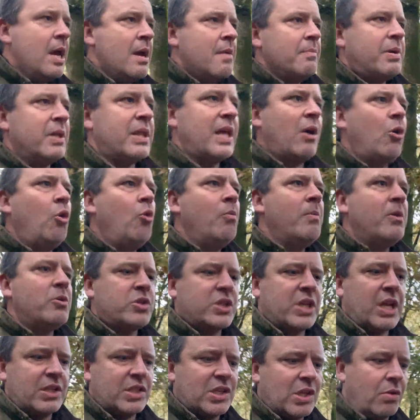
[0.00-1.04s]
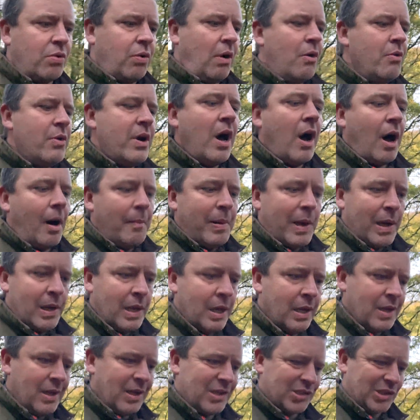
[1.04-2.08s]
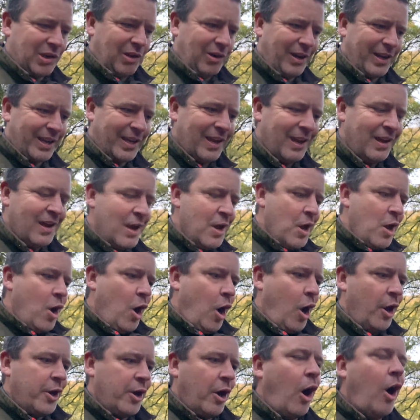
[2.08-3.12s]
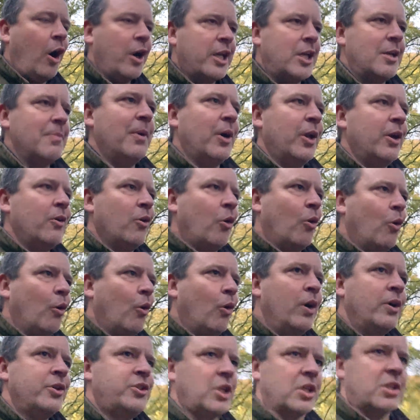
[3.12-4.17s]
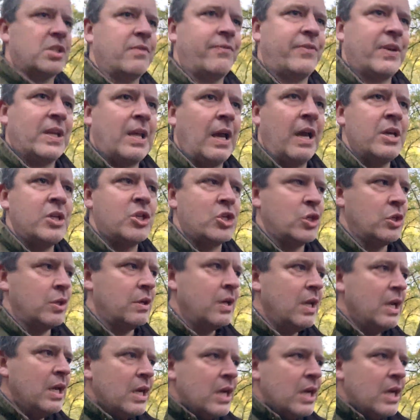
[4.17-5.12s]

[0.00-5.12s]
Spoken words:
But that almost gets thrown up as like an argument or justification